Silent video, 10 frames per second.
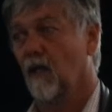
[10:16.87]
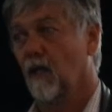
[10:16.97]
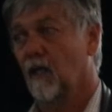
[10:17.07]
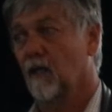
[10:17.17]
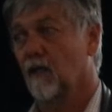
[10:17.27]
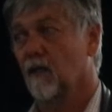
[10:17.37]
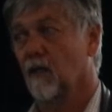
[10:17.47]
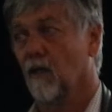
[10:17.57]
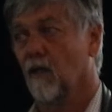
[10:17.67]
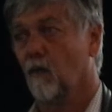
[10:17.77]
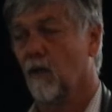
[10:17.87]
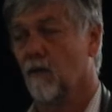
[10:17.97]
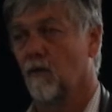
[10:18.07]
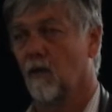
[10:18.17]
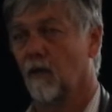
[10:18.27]
and
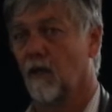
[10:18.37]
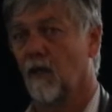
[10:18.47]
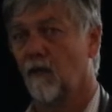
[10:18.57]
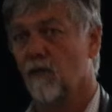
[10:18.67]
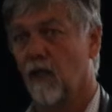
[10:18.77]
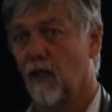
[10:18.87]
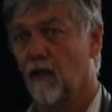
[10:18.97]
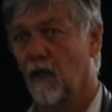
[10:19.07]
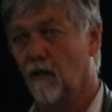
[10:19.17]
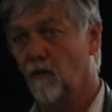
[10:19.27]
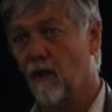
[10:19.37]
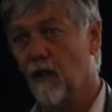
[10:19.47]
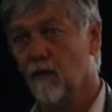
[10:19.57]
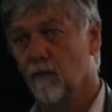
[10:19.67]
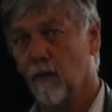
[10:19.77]
whether or not the leaves had a
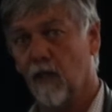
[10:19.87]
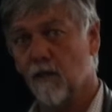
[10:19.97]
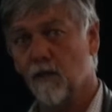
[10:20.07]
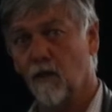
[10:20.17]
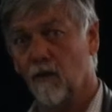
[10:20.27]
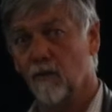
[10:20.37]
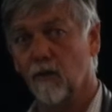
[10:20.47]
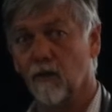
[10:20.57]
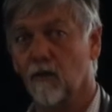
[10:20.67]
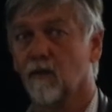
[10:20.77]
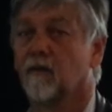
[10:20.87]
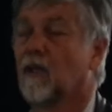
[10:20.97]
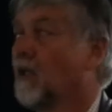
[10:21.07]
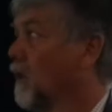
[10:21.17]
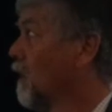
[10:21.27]
red margin on them or not.
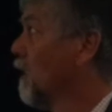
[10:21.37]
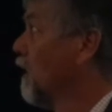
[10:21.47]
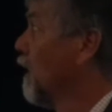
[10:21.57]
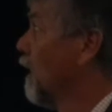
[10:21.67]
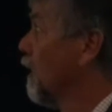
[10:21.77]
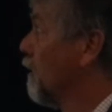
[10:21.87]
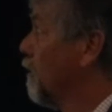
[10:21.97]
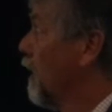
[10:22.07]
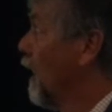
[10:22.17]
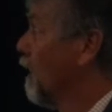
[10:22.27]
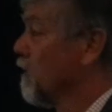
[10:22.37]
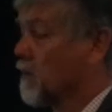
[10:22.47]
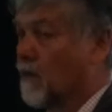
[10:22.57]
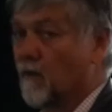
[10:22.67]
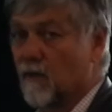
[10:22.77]
And it was
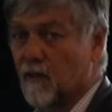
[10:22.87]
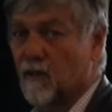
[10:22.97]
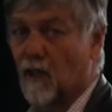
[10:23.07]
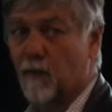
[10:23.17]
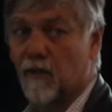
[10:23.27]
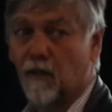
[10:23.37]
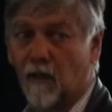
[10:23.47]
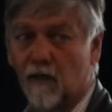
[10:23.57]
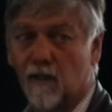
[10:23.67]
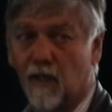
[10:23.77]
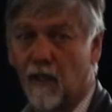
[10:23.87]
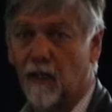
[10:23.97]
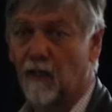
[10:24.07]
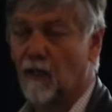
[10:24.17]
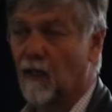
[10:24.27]
driving us absolutely
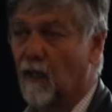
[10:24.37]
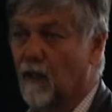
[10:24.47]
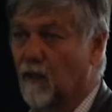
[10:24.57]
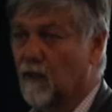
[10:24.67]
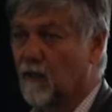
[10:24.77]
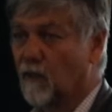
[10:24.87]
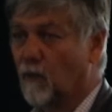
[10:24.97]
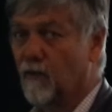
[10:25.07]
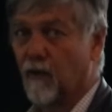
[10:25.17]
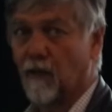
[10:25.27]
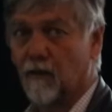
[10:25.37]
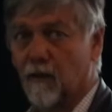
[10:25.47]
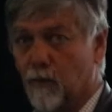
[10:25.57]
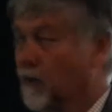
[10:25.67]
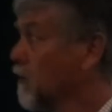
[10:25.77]
insane until we found
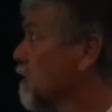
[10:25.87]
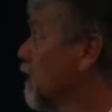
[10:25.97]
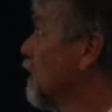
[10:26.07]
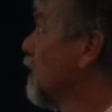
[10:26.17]
the pods.